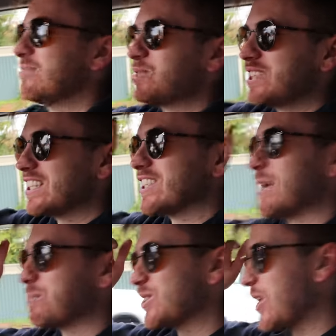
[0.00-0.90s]
Stitch
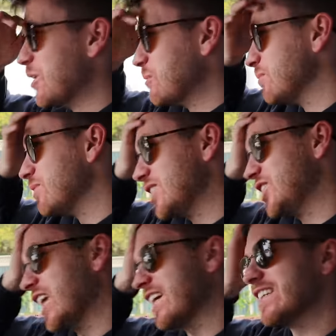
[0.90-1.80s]
up. So
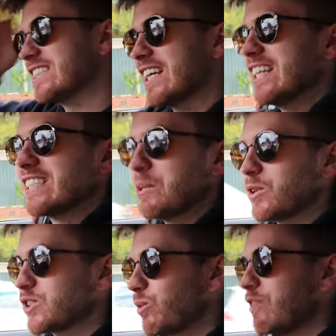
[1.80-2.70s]
Checkers says he
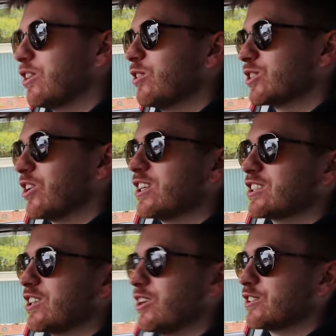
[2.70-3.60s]
wants to
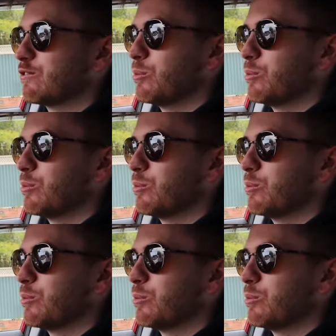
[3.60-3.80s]
revolutionise thirds